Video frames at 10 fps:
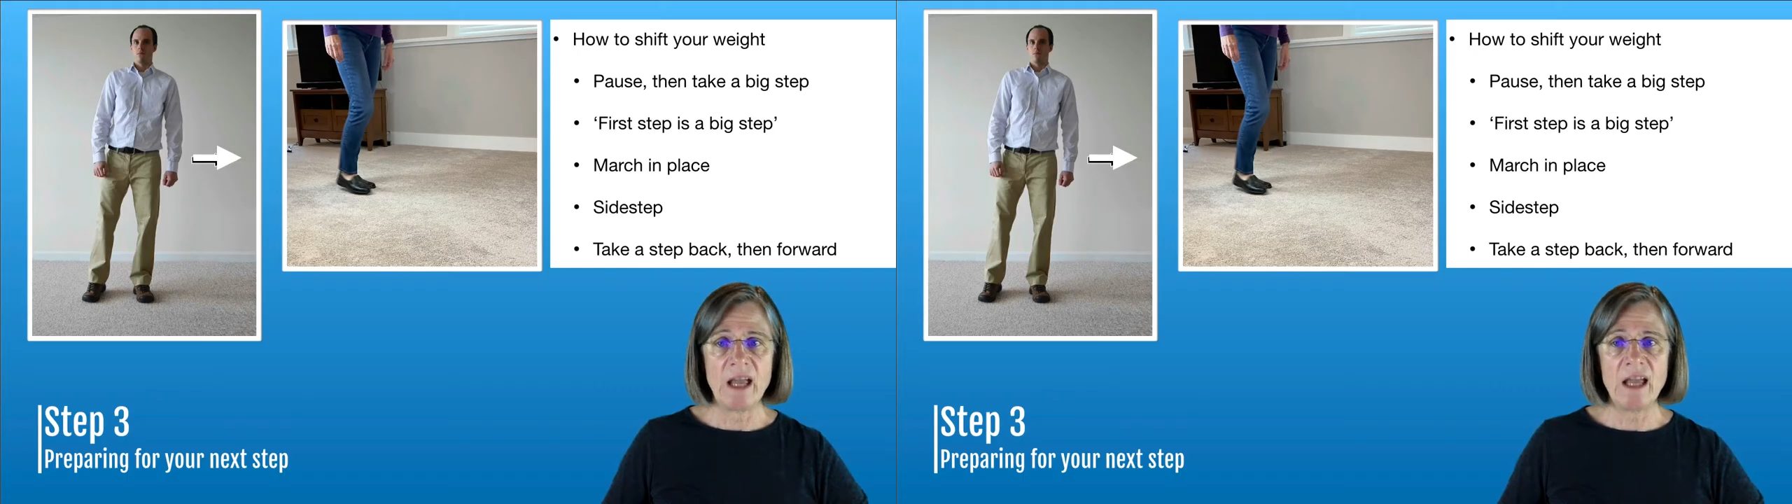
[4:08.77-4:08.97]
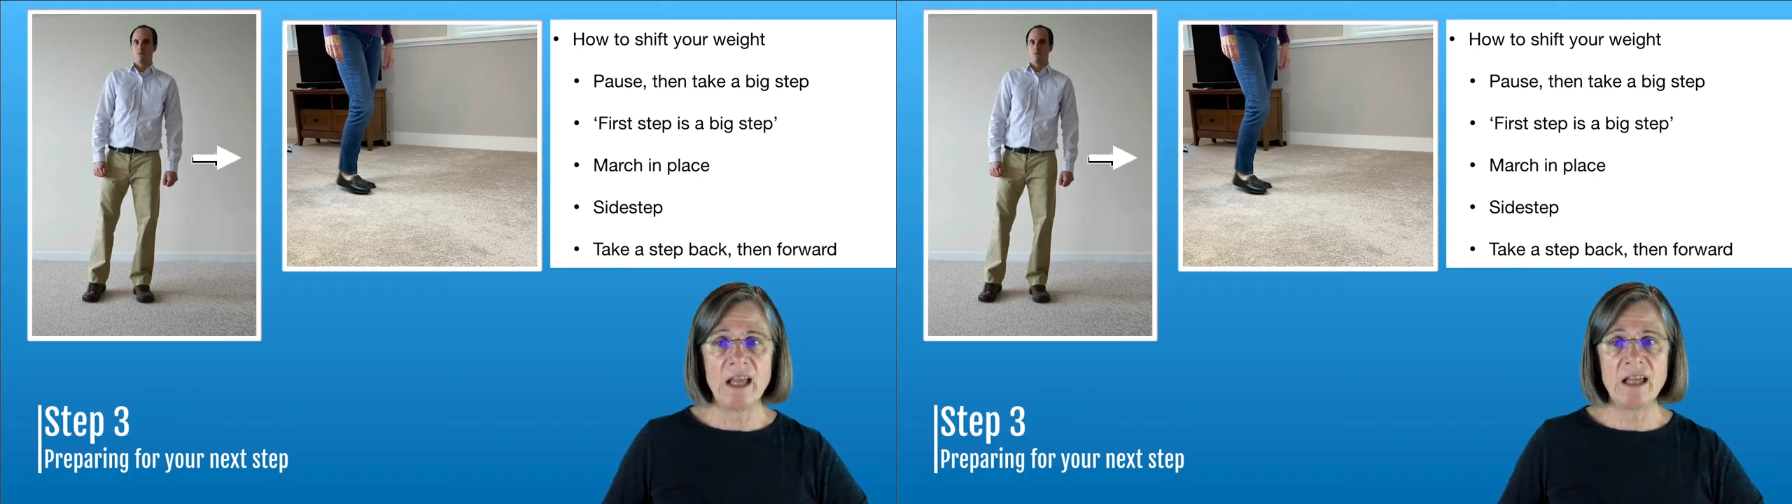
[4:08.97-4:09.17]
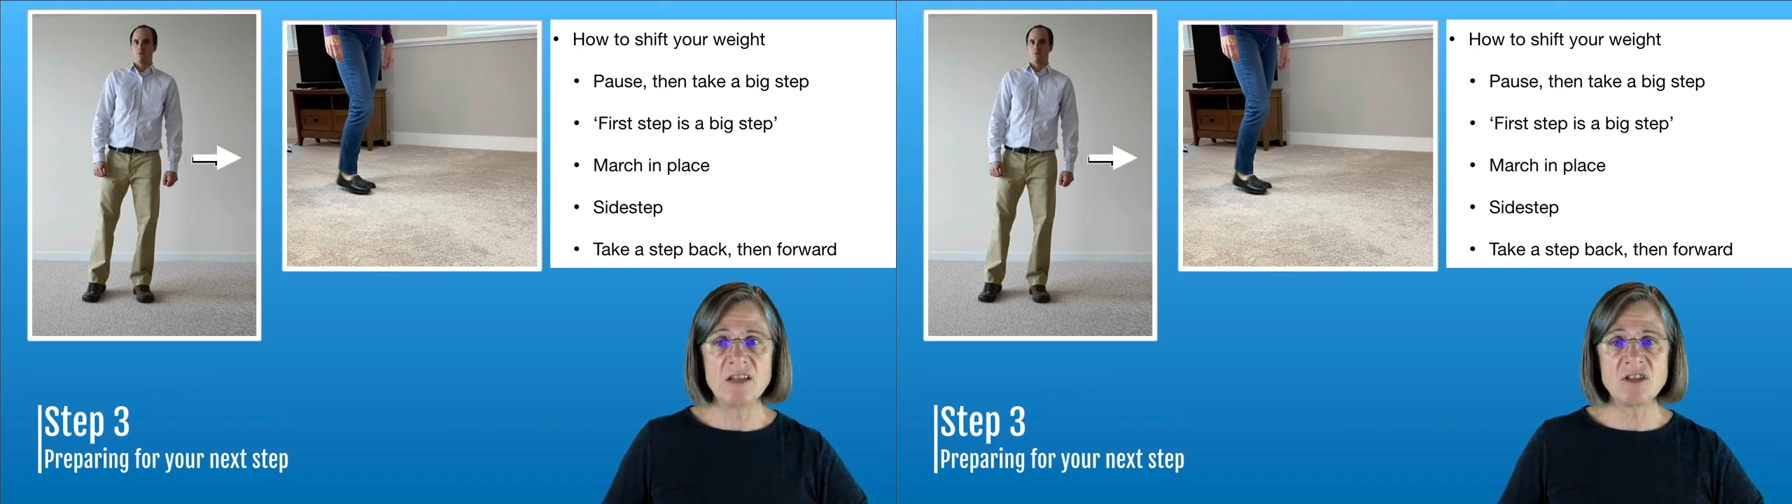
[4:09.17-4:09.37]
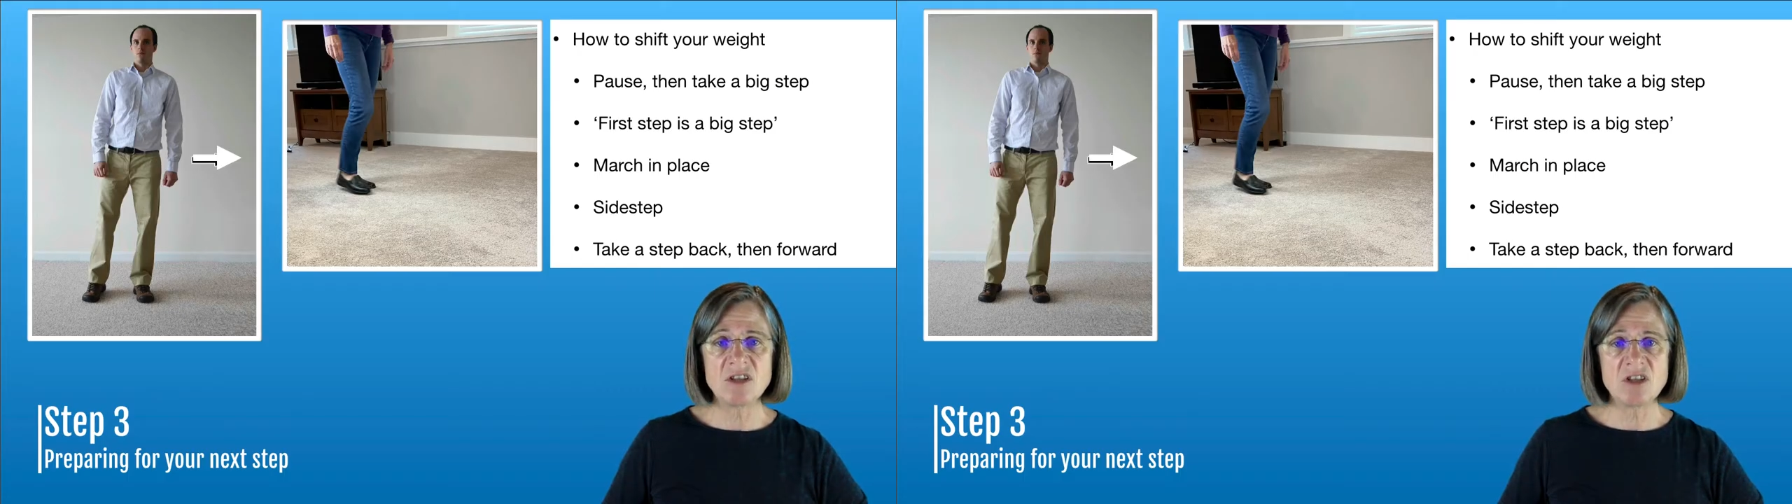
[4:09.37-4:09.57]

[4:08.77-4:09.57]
is